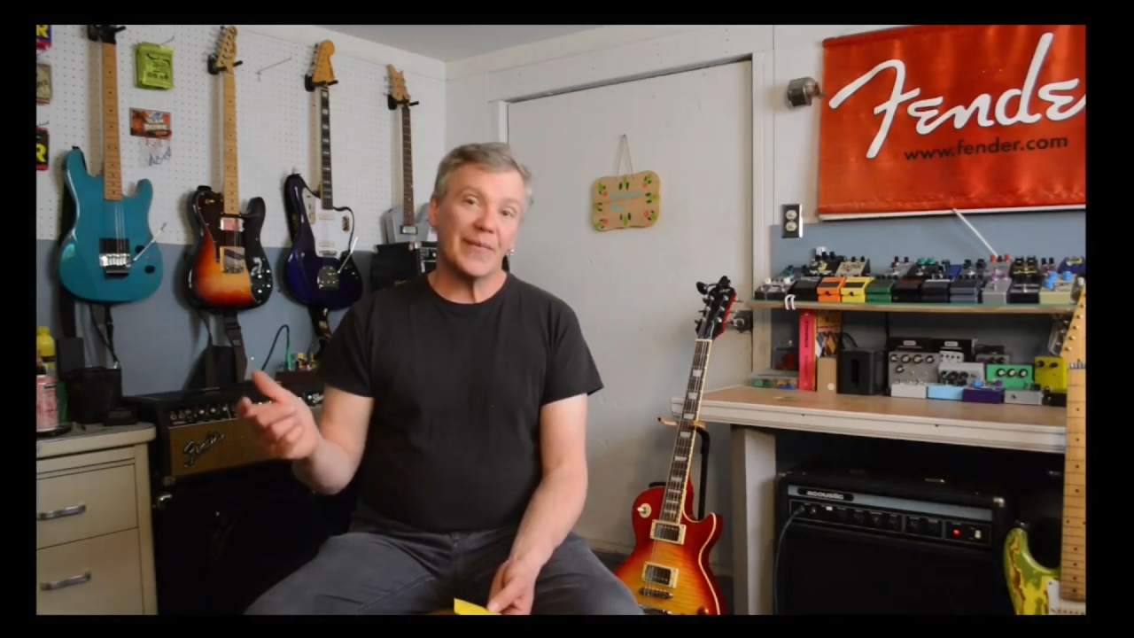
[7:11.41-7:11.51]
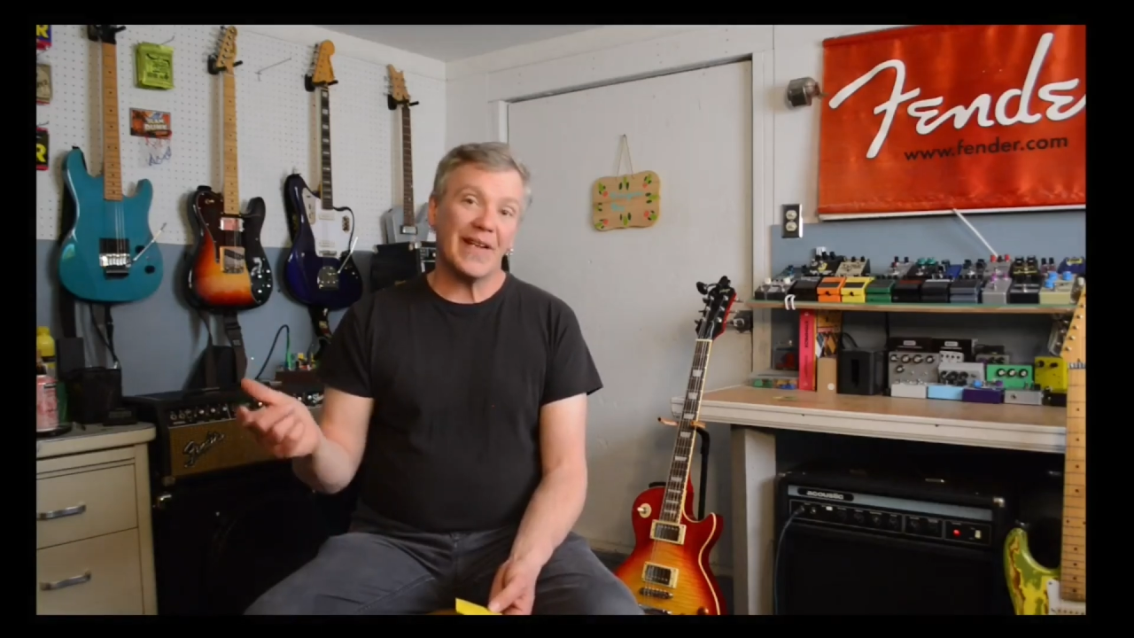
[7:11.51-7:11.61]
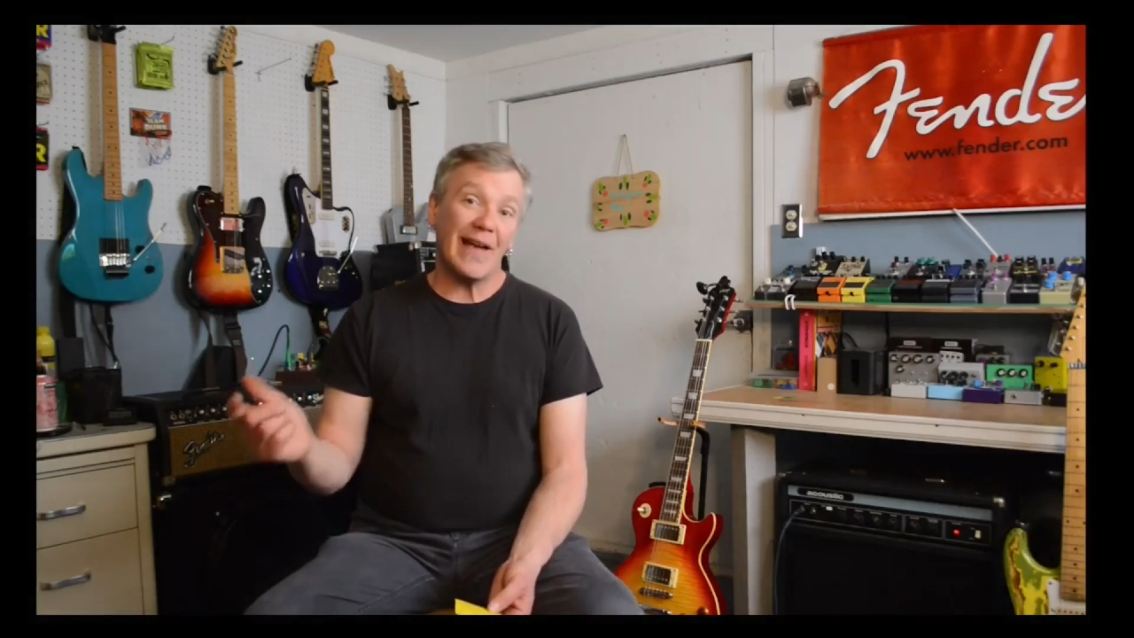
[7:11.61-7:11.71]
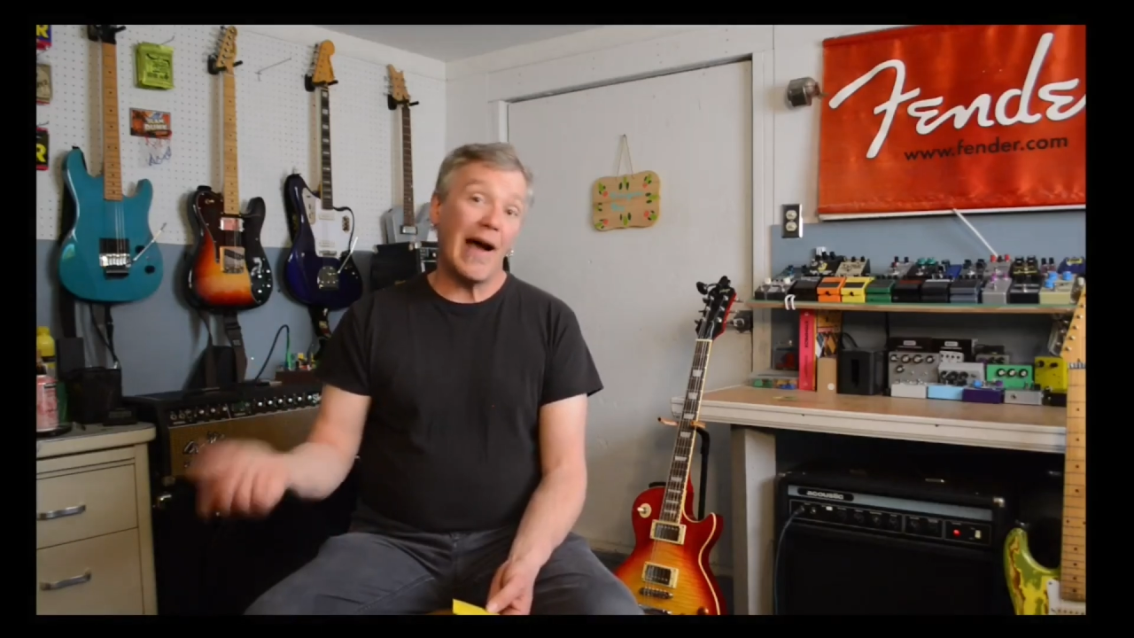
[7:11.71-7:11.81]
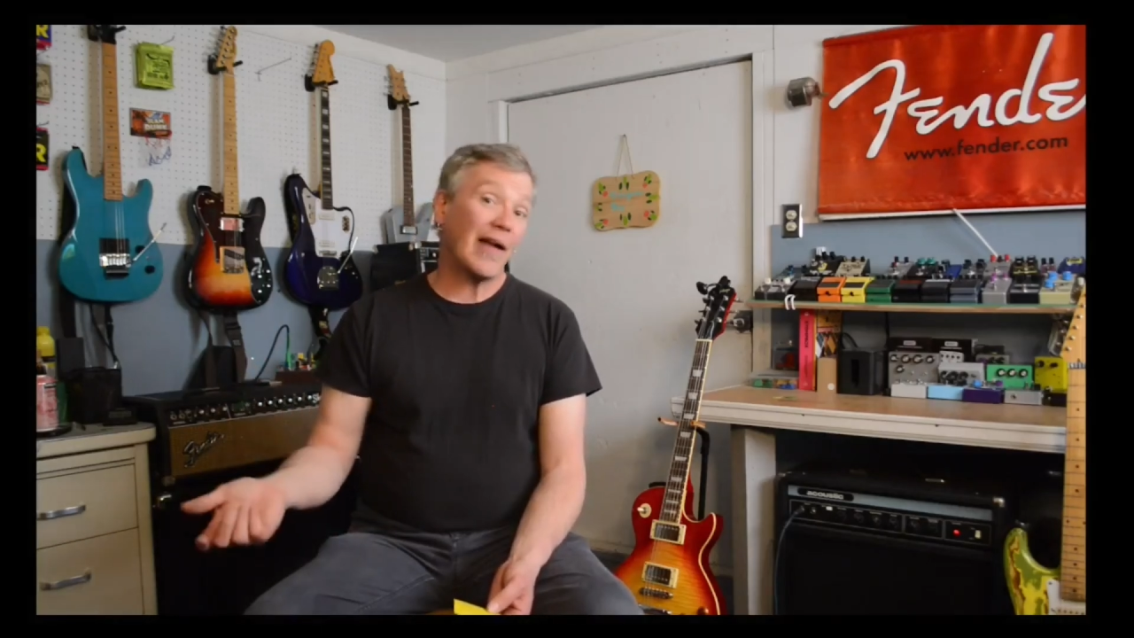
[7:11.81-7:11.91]

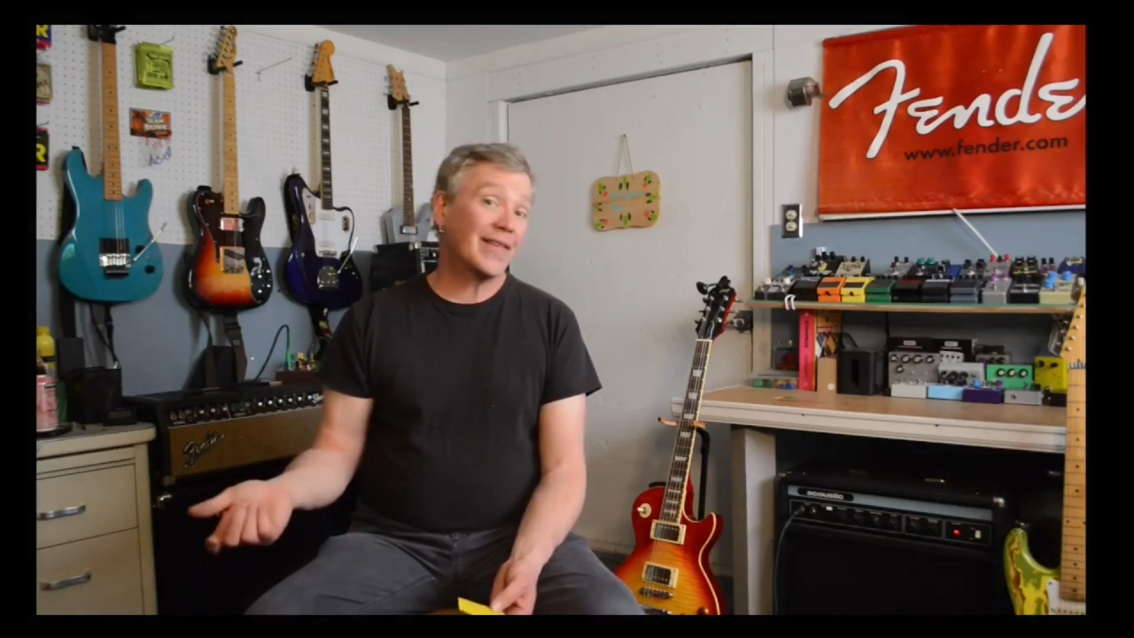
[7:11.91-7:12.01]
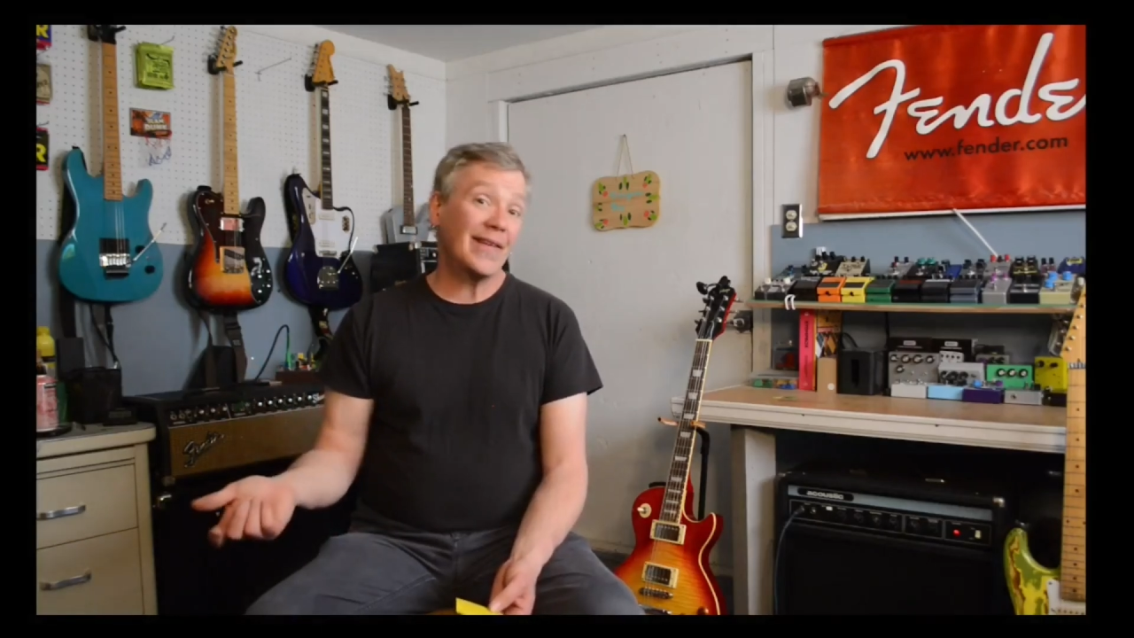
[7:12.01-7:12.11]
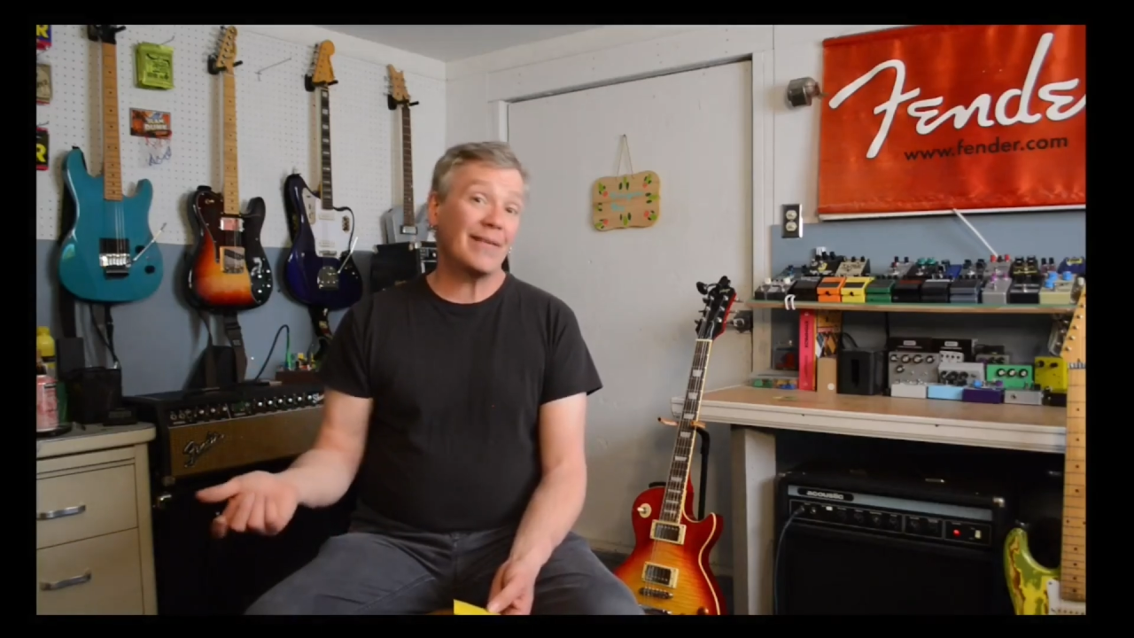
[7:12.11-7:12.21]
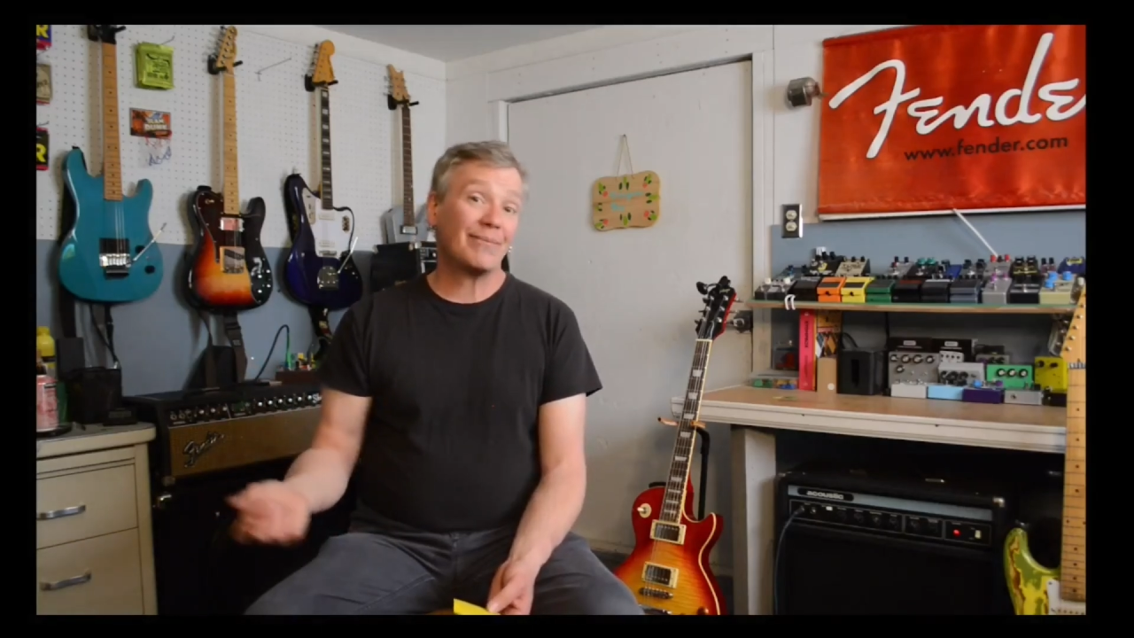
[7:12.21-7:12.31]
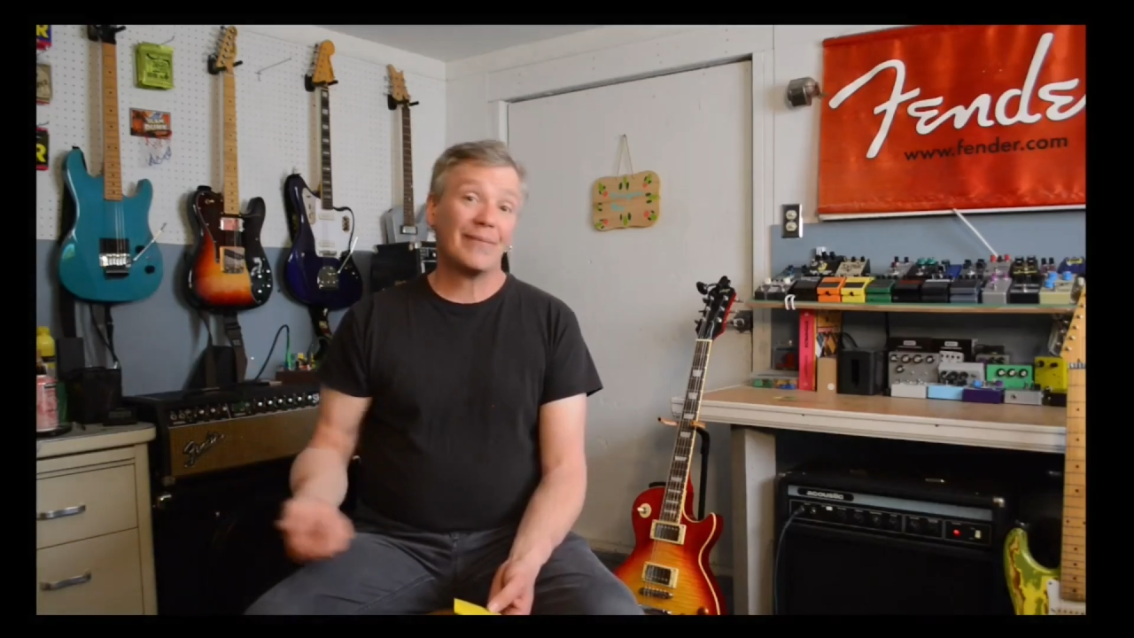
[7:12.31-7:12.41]
deoxit,